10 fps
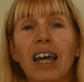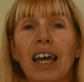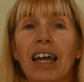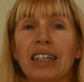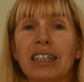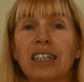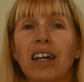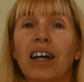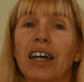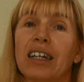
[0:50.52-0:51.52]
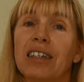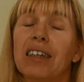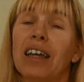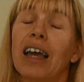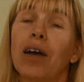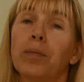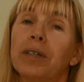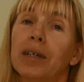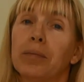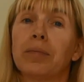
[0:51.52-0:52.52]
and I helped
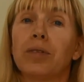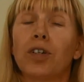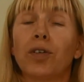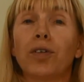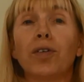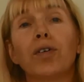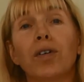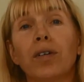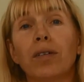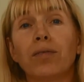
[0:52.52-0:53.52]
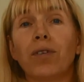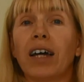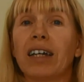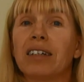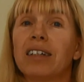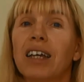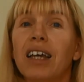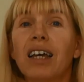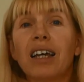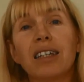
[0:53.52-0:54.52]
him to find
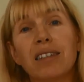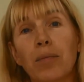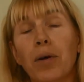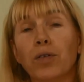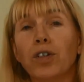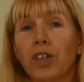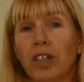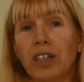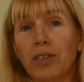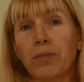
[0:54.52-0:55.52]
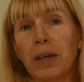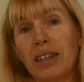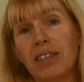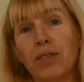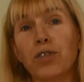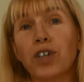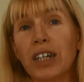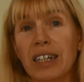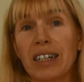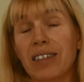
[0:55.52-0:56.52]
some alternative means of
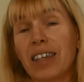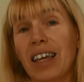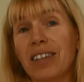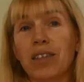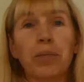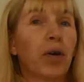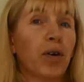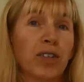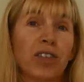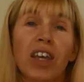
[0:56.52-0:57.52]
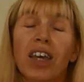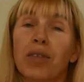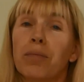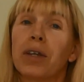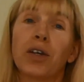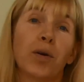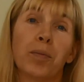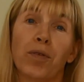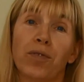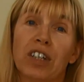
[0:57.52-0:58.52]
treating his cancer because the medical
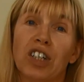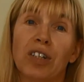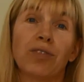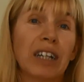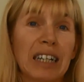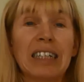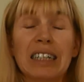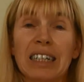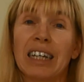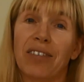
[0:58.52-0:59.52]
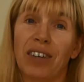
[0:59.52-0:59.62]
profession really didn't have